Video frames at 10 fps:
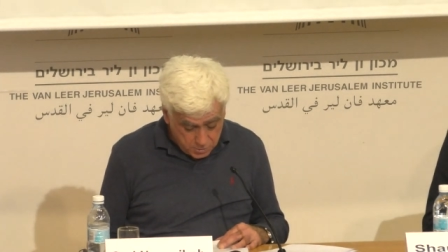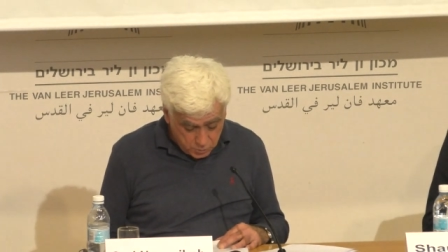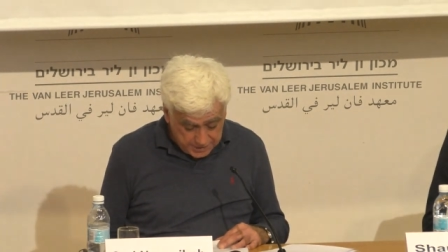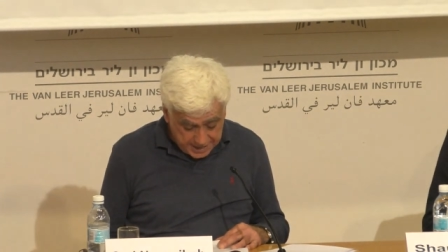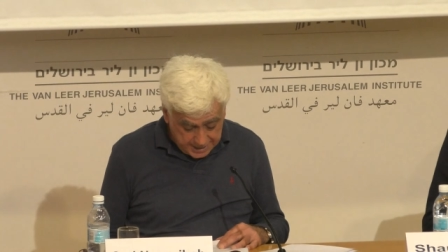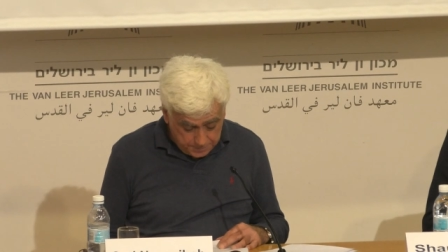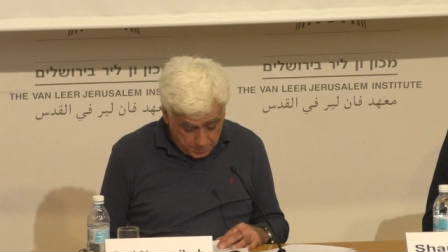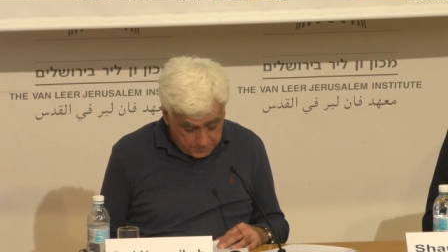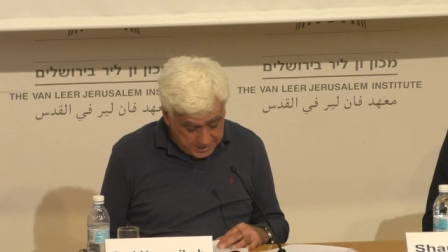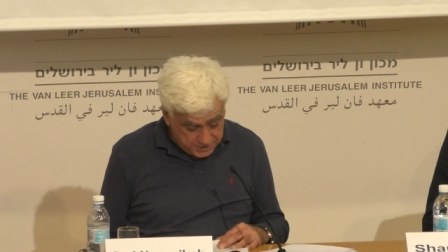where the Arab
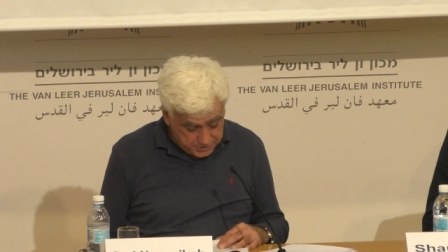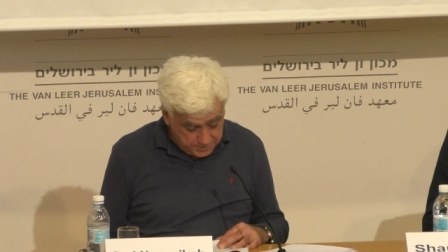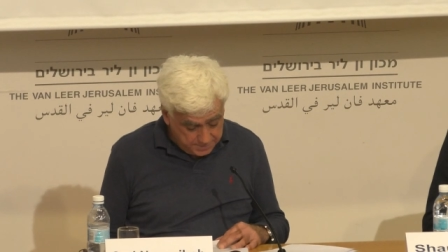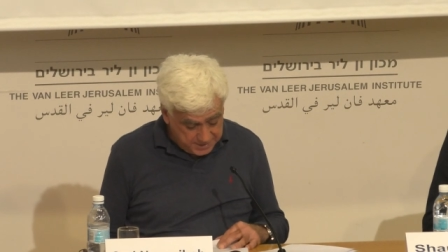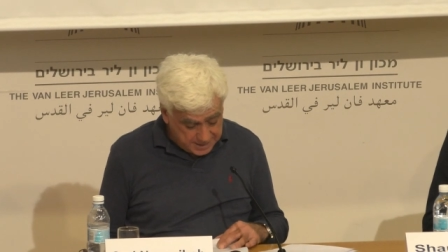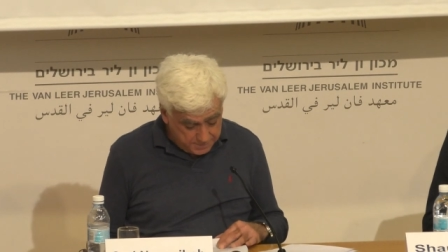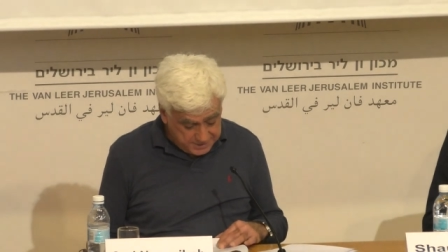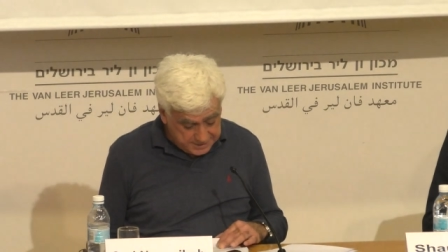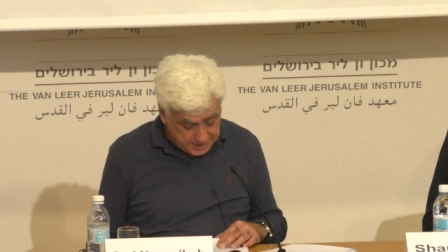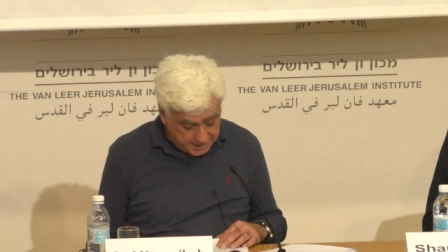population may become
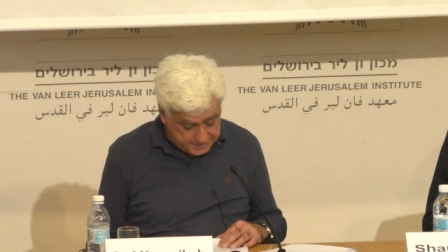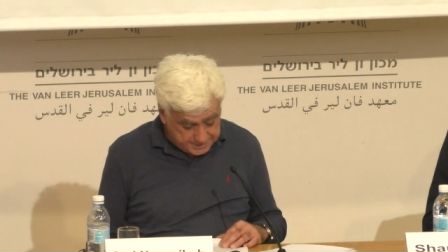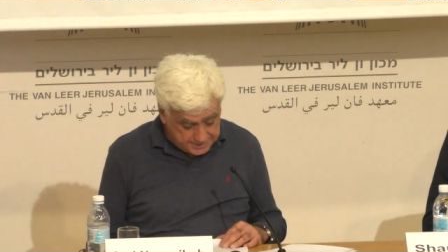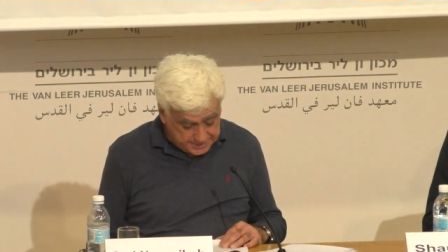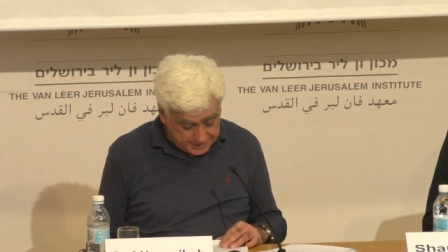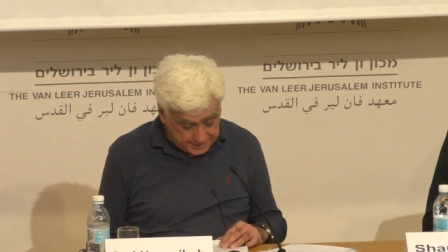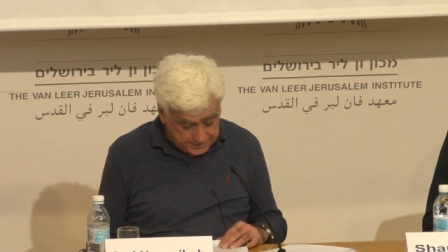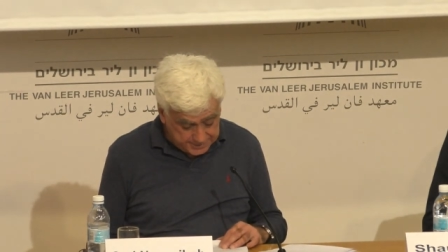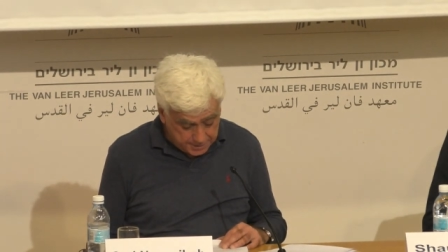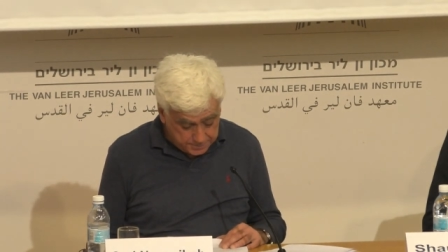enticed as a
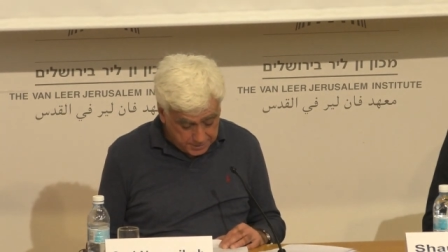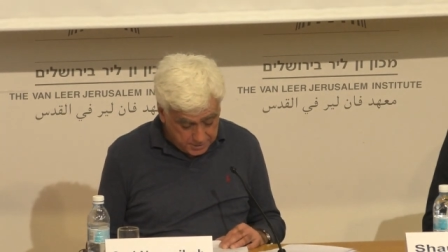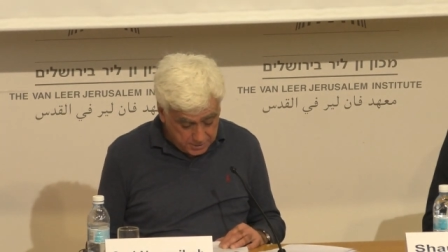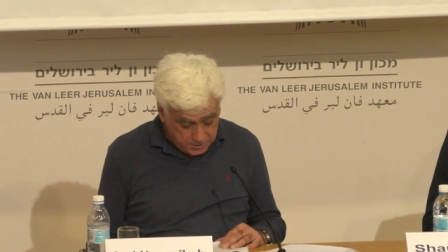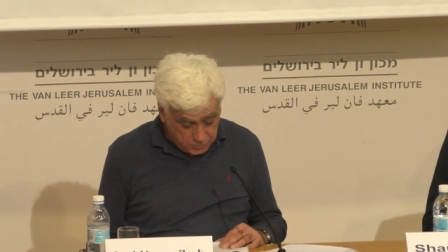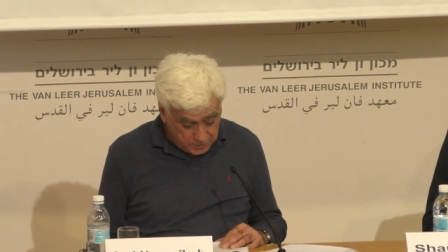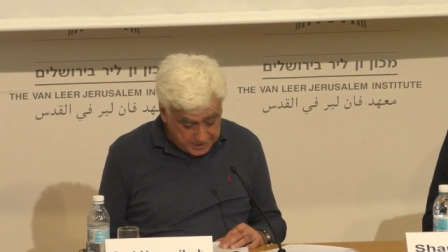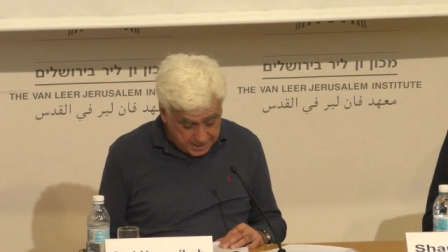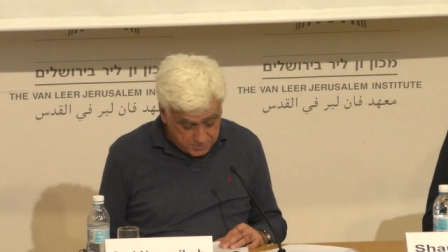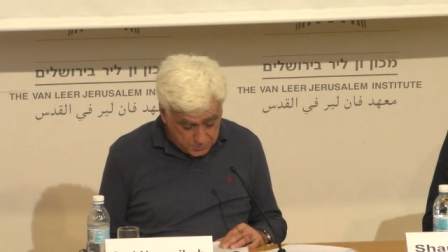second step to
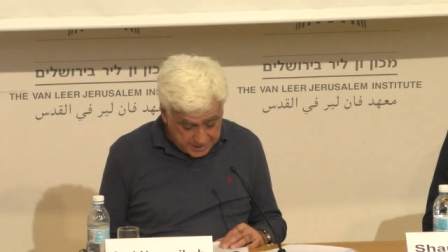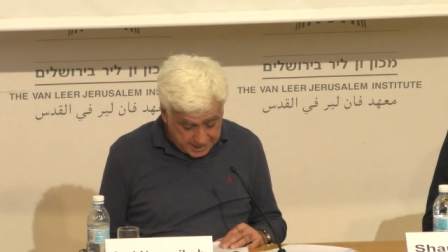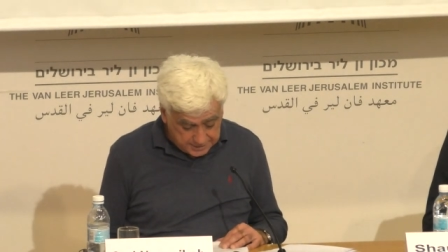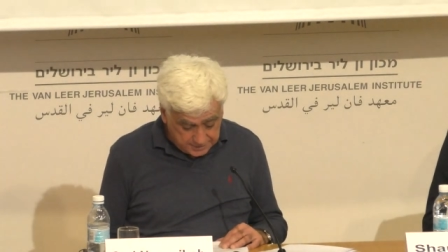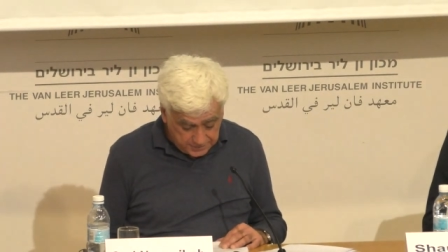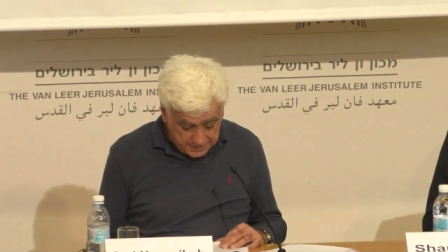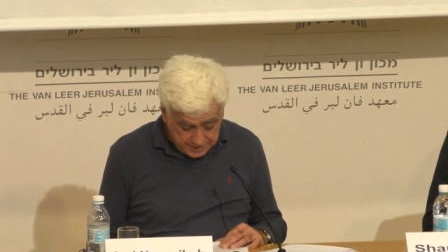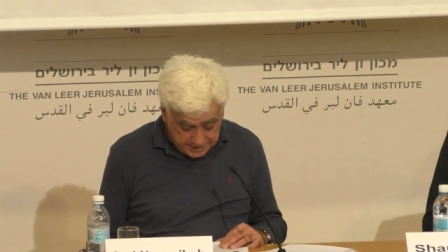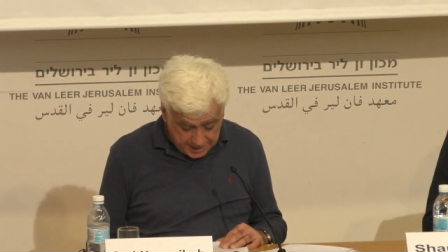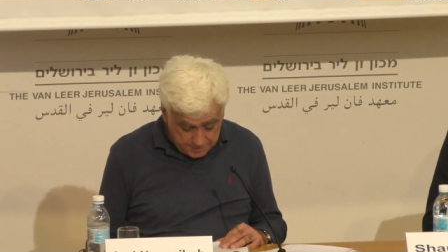engage more actively in
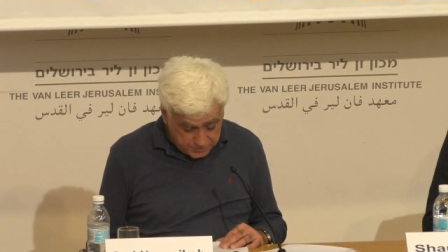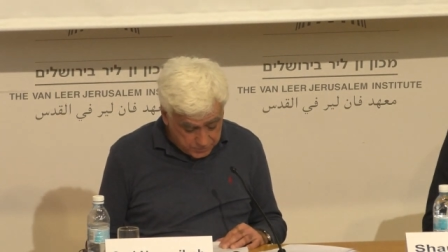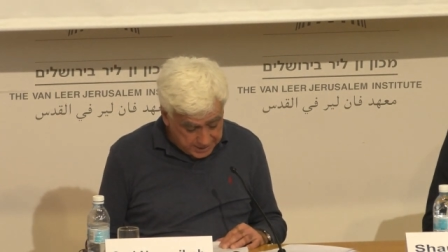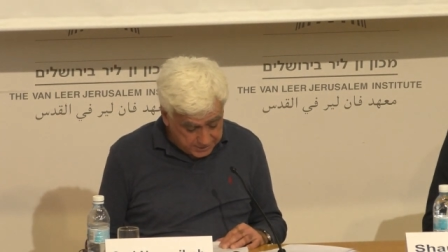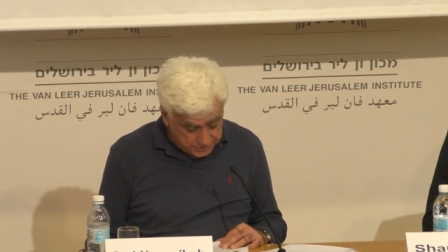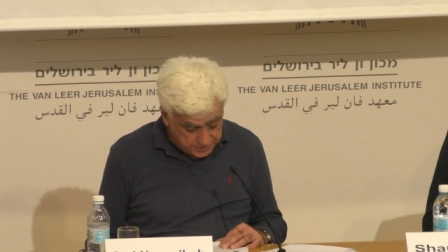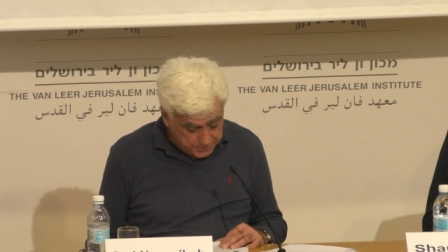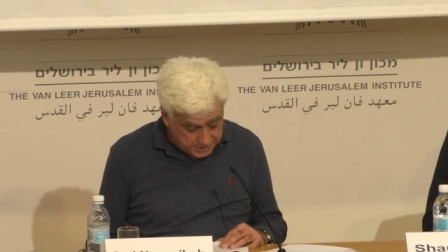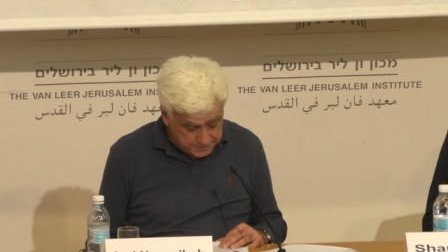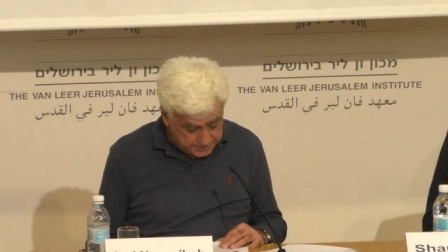the game through electoral
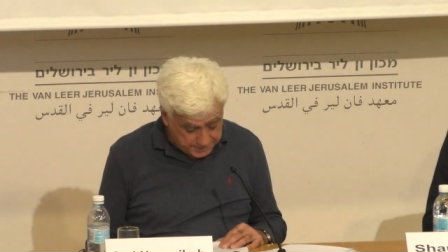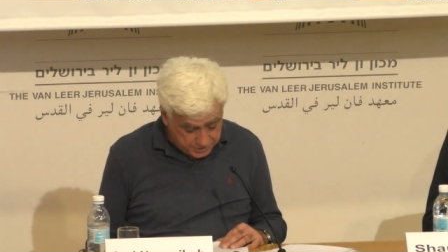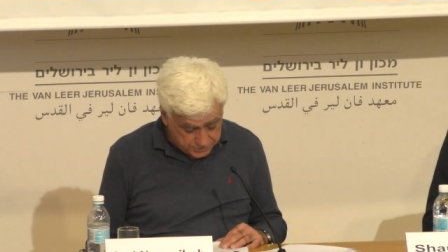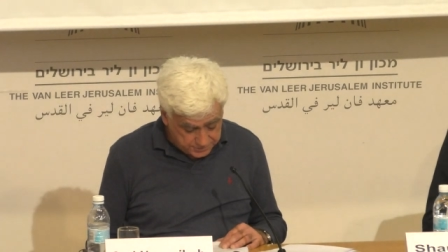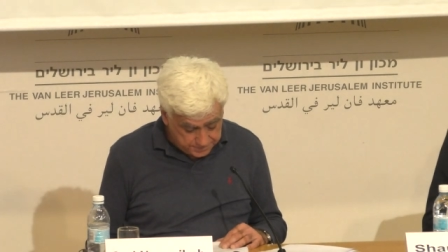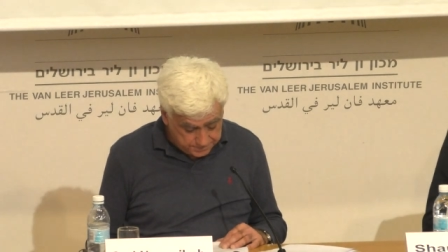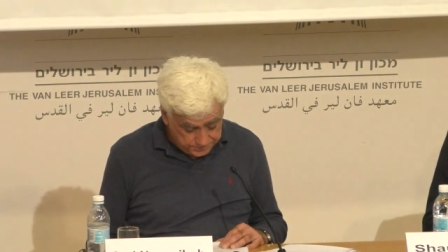participation.